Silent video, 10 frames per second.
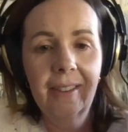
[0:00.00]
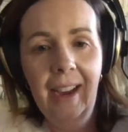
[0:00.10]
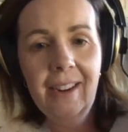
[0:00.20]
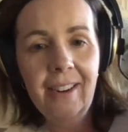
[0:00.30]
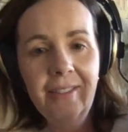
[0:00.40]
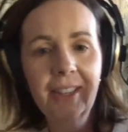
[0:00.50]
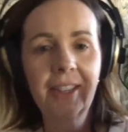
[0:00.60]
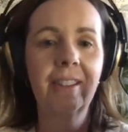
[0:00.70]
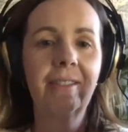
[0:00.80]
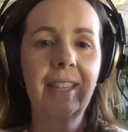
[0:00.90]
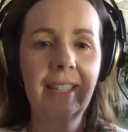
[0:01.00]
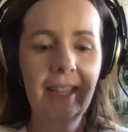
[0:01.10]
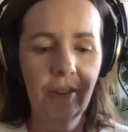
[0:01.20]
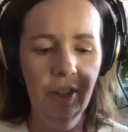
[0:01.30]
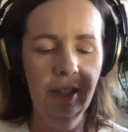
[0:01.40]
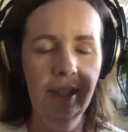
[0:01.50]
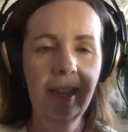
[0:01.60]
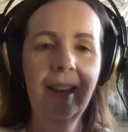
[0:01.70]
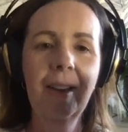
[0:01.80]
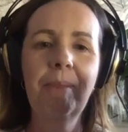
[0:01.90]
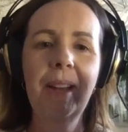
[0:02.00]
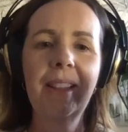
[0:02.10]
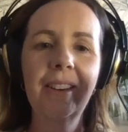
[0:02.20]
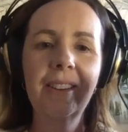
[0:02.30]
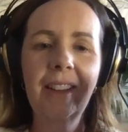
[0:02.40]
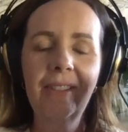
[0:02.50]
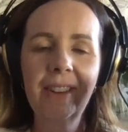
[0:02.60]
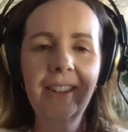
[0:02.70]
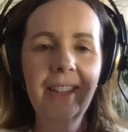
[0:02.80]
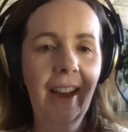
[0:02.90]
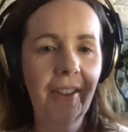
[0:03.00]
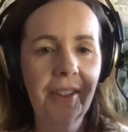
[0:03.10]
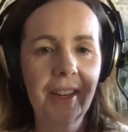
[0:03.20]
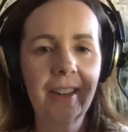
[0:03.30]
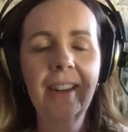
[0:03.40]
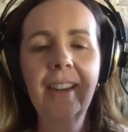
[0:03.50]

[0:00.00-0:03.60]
I don't even go to the fancy courses, but they are definitely out there.